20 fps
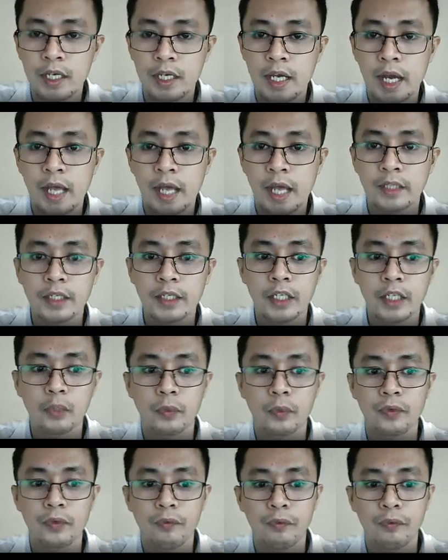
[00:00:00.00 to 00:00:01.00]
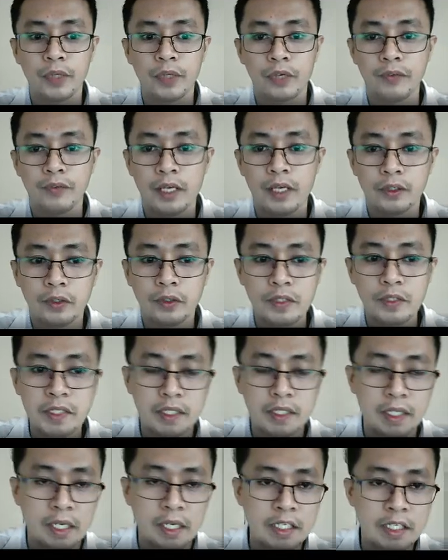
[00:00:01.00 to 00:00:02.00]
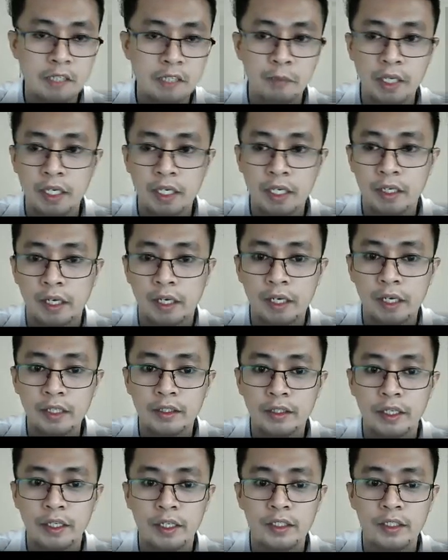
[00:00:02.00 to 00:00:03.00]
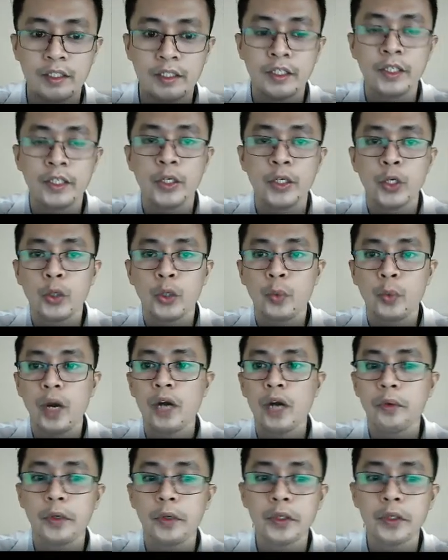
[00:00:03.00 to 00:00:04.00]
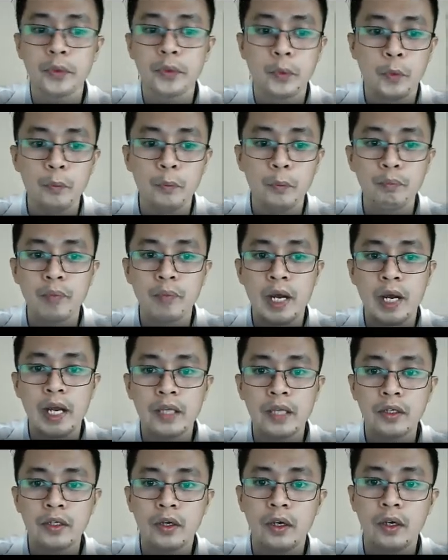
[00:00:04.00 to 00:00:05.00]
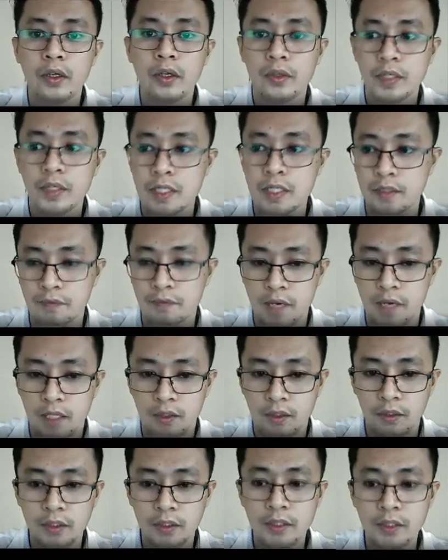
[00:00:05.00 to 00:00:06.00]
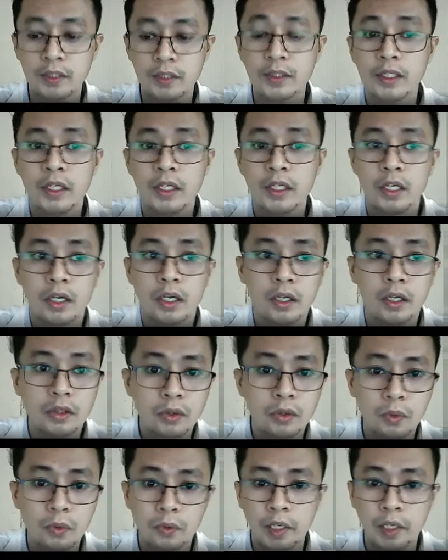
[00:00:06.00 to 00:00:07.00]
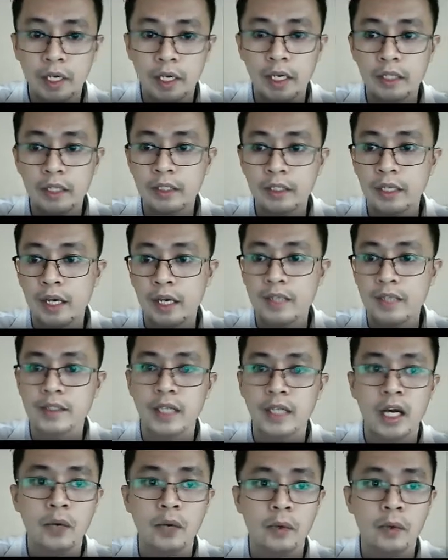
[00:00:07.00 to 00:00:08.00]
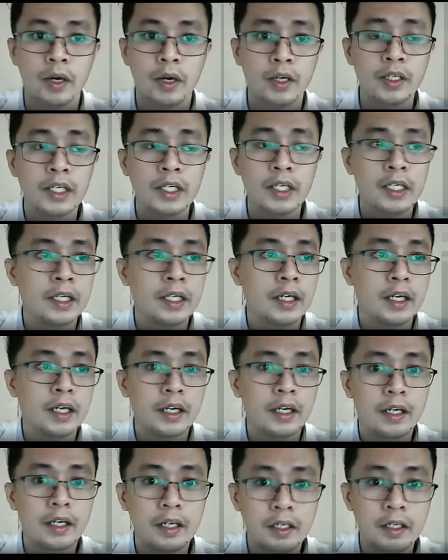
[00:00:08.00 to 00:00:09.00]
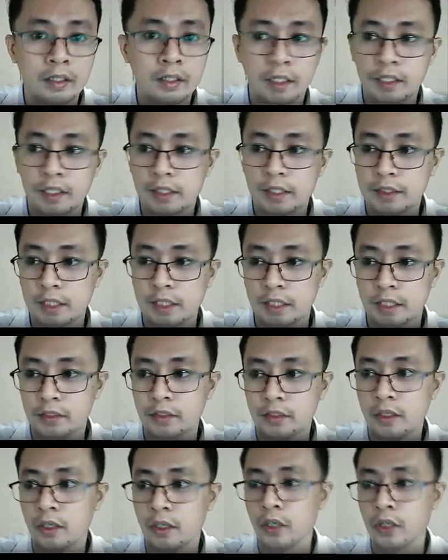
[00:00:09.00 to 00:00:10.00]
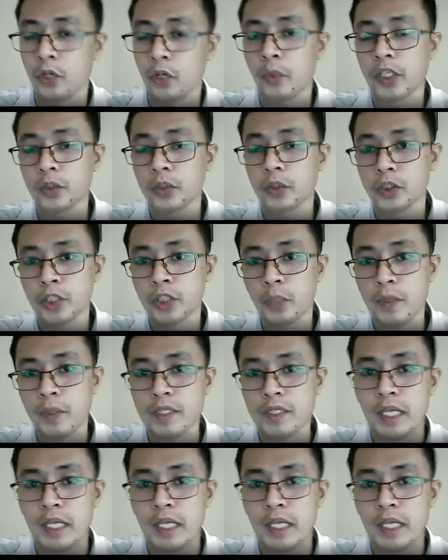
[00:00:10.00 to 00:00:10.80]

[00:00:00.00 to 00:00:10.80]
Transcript: And then with the vectors class being created, we are going to combine all these vectors to create class our data set, or what shall we say,